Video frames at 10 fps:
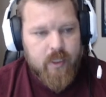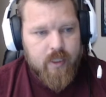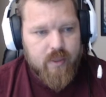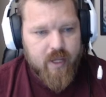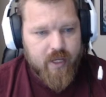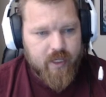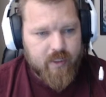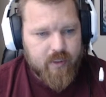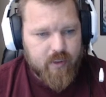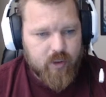
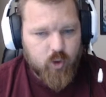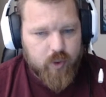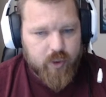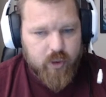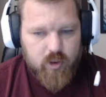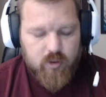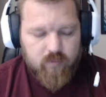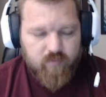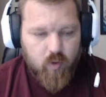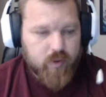then you can
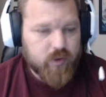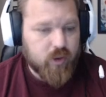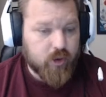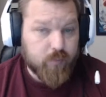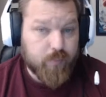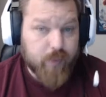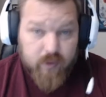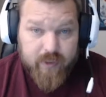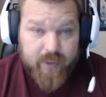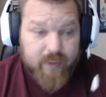focus on your
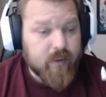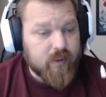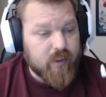building.